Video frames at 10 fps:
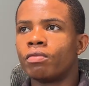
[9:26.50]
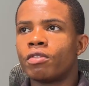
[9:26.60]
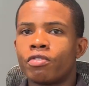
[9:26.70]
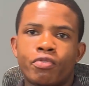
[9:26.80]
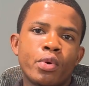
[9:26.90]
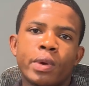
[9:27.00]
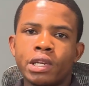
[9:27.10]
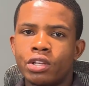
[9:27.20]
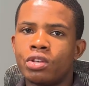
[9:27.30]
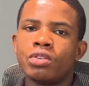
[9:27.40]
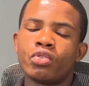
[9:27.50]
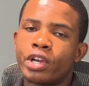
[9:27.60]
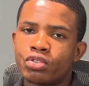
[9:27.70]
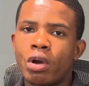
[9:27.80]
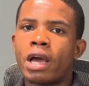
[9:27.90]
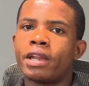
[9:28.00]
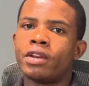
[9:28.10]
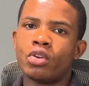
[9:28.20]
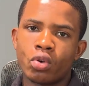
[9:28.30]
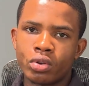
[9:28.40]
frequently you get to add in
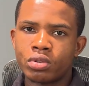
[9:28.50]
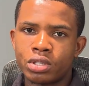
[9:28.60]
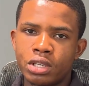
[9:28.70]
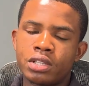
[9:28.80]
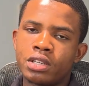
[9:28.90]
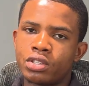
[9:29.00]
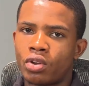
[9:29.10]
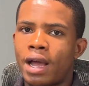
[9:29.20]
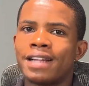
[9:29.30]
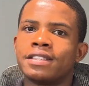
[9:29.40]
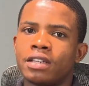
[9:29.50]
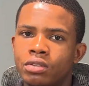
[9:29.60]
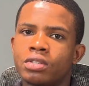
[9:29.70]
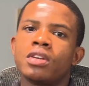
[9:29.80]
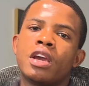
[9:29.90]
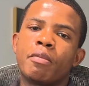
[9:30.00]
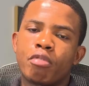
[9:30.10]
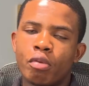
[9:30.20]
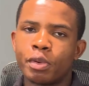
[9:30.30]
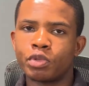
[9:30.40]
your CTAs, your hard sales, and
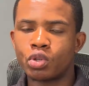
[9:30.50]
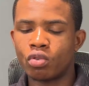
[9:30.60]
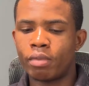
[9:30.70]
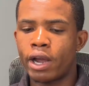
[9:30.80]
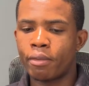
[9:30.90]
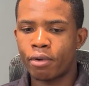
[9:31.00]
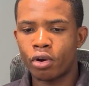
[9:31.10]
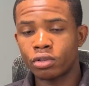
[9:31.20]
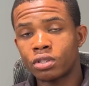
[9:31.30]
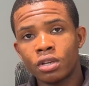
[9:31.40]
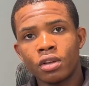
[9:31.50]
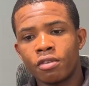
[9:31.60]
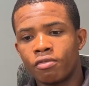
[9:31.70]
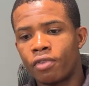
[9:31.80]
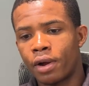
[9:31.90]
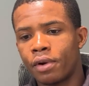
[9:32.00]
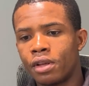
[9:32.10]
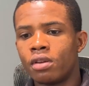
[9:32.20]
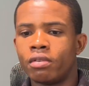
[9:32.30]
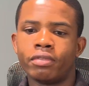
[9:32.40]
prompt people to go buy your product. Very,
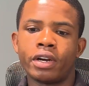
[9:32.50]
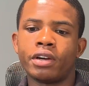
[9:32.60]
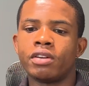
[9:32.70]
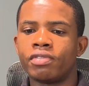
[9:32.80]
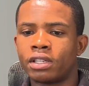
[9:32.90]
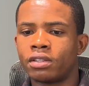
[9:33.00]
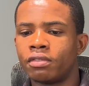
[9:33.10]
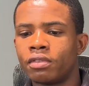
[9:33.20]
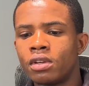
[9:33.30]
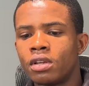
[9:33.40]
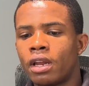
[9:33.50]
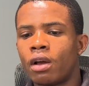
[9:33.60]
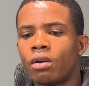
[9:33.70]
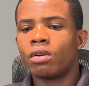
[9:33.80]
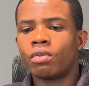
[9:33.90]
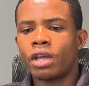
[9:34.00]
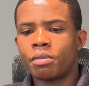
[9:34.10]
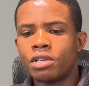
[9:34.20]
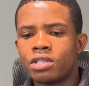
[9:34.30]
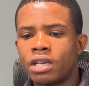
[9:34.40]
very effective. Now, with that
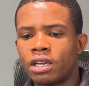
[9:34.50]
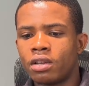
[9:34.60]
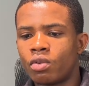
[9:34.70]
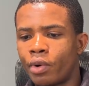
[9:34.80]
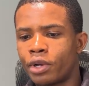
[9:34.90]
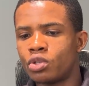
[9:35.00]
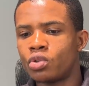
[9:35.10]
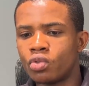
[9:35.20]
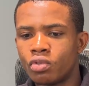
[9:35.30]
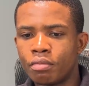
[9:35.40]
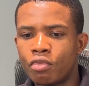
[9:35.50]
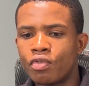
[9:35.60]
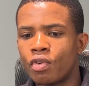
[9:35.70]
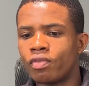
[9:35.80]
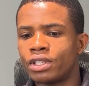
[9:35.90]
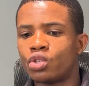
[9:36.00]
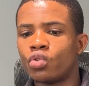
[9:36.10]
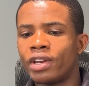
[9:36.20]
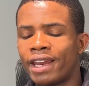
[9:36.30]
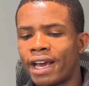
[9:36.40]
being said, we're going to move over to the
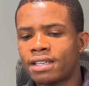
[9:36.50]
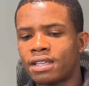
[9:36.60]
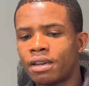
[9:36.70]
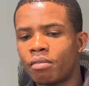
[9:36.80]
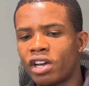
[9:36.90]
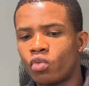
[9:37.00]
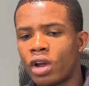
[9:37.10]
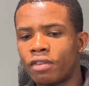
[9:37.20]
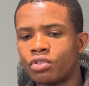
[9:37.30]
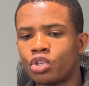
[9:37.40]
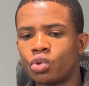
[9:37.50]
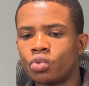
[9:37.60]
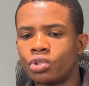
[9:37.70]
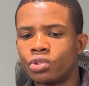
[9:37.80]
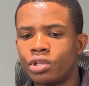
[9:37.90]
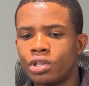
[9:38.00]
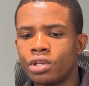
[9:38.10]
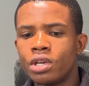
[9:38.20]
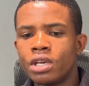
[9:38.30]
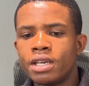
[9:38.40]
next. And by the way, I haven't showed you the
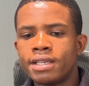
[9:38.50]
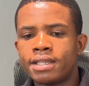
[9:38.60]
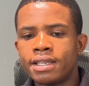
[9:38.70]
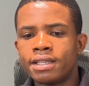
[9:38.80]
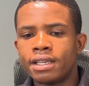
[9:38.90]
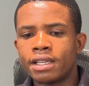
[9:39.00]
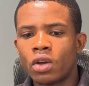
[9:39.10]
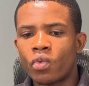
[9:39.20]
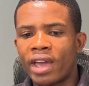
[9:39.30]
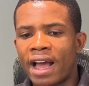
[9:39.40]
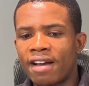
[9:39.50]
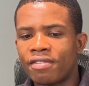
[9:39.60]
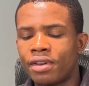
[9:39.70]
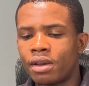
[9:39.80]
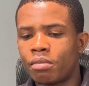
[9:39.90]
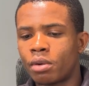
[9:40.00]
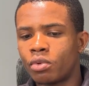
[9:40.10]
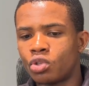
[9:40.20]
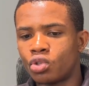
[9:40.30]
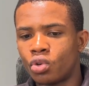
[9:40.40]
CTA that we have here, but I'm going
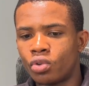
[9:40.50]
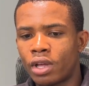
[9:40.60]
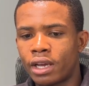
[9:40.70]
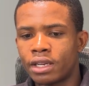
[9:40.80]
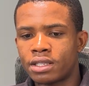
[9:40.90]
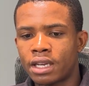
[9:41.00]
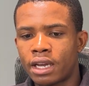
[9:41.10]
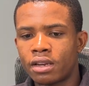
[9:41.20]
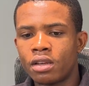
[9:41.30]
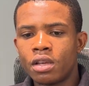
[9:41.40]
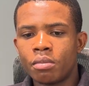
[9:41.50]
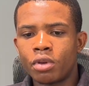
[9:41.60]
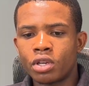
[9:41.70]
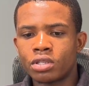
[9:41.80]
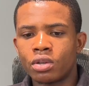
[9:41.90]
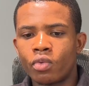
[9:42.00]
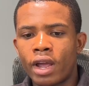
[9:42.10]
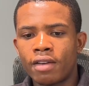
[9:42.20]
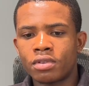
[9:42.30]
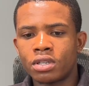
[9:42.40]
to show you that in a second, because we have the